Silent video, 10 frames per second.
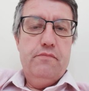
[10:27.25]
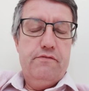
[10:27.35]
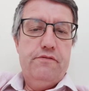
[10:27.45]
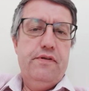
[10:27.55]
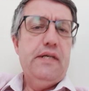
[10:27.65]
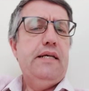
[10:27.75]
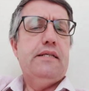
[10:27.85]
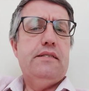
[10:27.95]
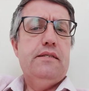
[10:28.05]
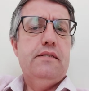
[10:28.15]
But the thing
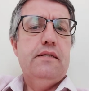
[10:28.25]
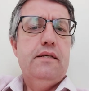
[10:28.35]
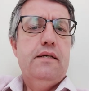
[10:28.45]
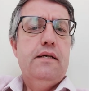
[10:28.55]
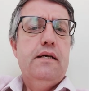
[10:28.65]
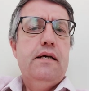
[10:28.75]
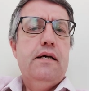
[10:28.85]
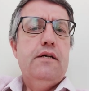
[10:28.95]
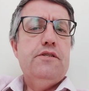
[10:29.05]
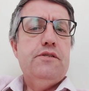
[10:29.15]
is,
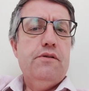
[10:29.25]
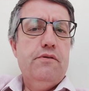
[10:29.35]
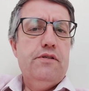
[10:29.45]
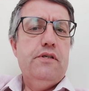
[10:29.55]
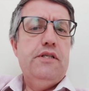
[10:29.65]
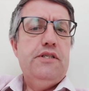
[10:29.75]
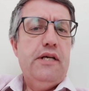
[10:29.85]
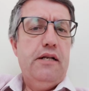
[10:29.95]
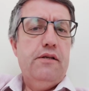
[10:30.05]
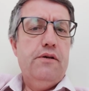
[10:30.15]
as soon as I
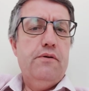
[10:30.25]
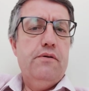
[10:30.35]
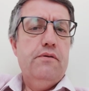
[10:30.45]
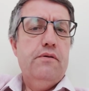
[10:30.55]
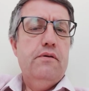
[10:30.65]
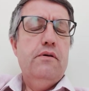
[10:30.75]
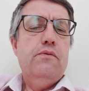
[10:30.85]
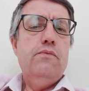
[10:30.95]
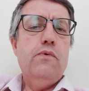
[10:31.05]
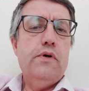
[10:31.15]
tell you
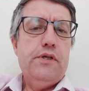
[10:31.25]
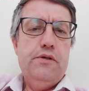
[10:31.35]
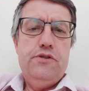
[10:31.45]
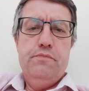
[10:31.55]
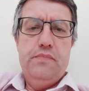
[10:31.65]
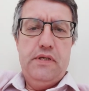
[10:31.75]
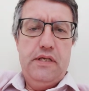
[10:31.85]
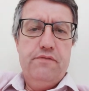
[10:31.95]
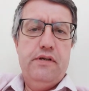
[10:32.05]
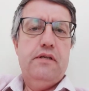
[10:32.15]
what you should
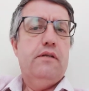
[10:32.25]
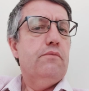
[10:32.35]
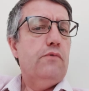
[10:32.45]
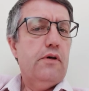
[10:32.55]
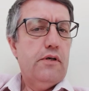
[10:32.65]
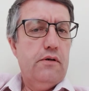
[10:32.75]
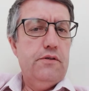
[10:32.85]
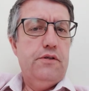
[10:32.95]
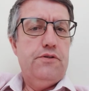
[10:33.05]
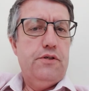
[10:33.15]
believe in and what
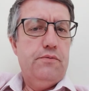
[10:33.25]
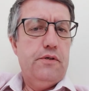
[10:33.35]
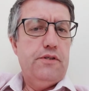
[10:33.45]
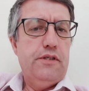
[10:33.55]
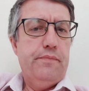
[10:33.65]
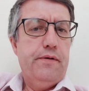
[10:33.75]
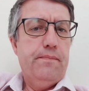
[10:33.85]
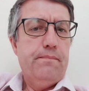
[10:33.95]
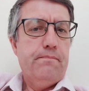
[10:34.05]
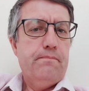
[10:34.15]
God you should worship,
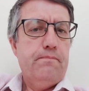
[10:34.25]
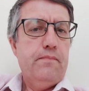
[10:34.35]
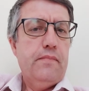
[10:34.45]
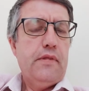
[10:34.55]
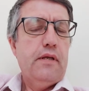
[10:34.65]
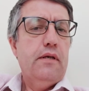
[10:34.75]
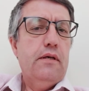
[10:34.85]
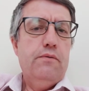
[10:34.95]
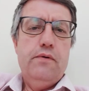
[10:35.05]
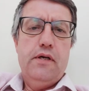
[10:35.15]

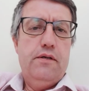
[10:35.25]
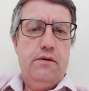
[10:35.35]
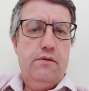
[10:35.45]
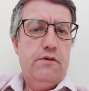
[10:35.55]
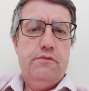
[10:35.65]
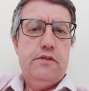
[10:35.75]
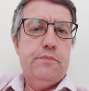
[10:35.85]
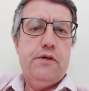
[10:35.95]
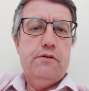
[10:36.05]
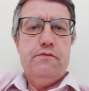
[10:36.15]
we are no longer a
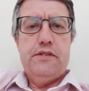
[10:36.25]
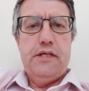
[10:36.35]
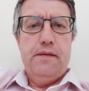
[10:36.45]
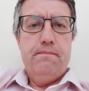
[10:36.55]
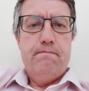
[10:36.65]
democracy.